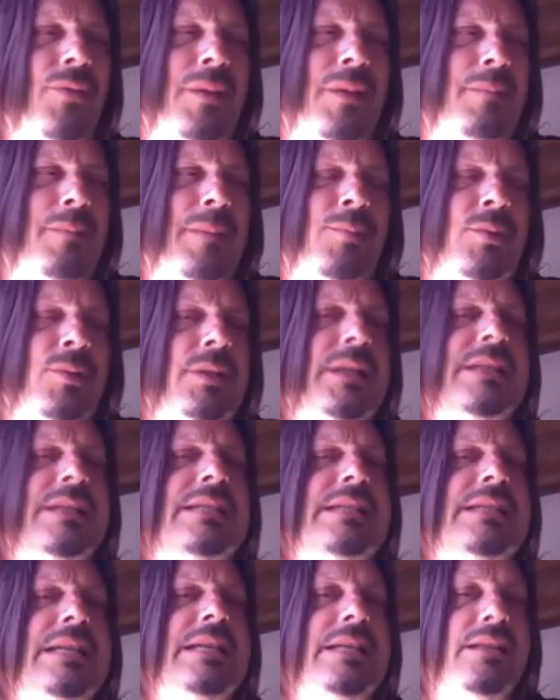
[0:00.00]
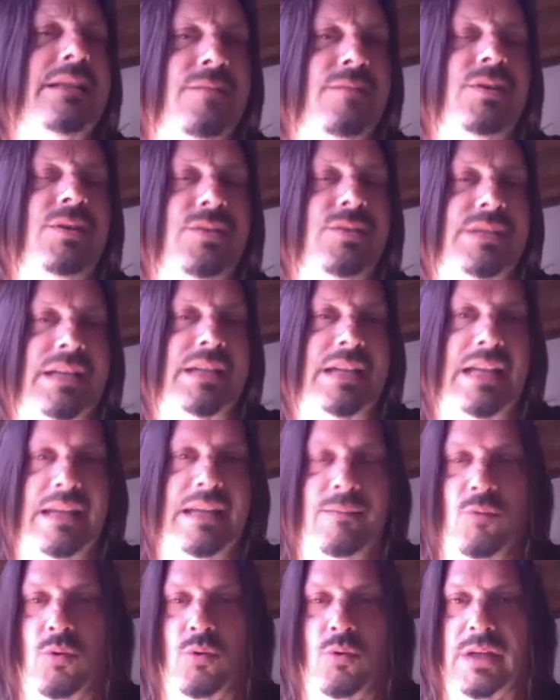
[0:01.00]
I don't think people listen to music
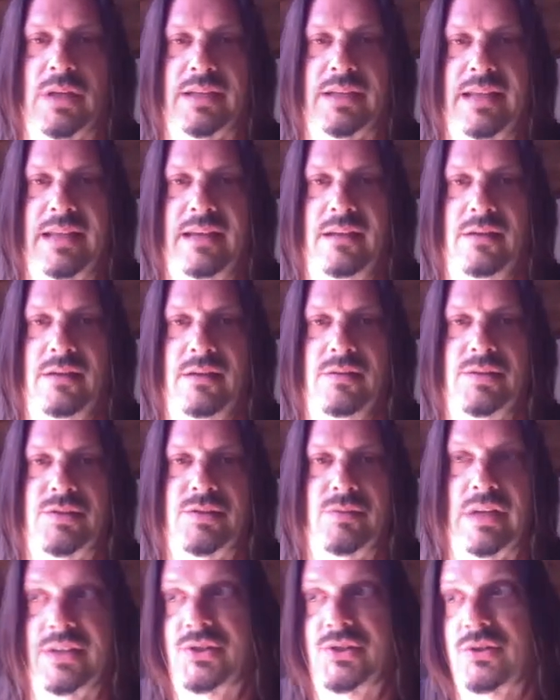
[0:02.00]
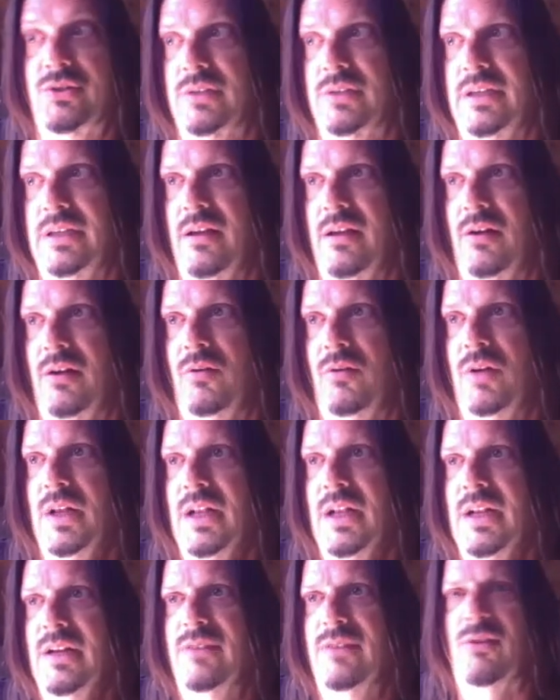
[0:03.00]
anymore like they used to, and I certainly know
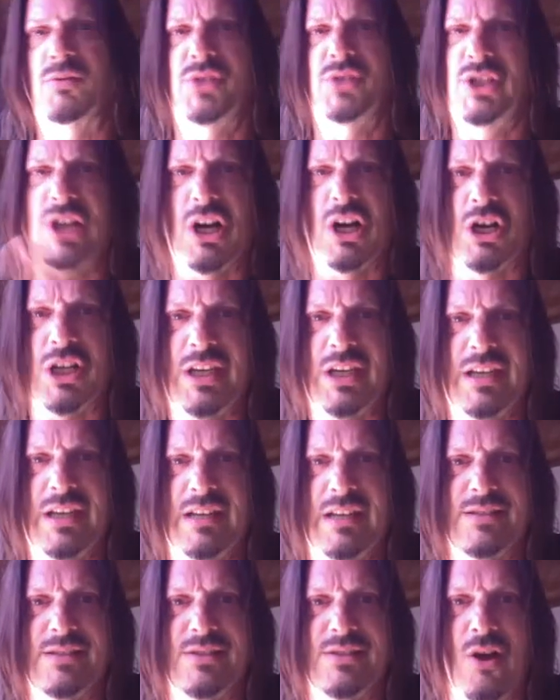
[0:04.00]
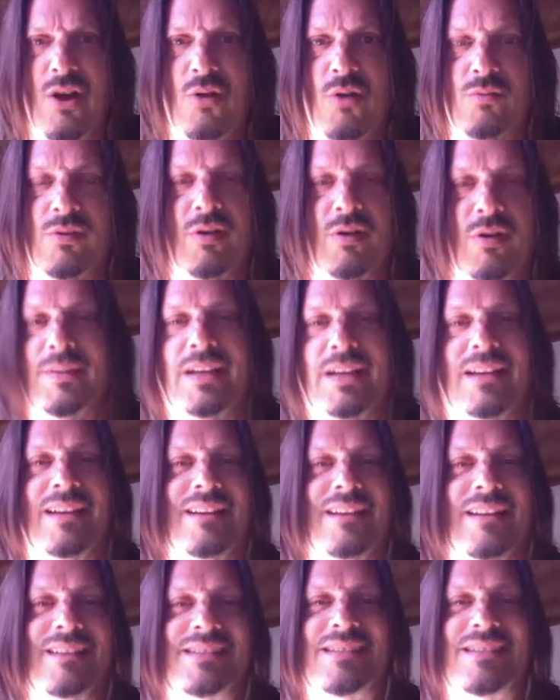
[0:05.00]
those young kids don't. No, I'm kidding.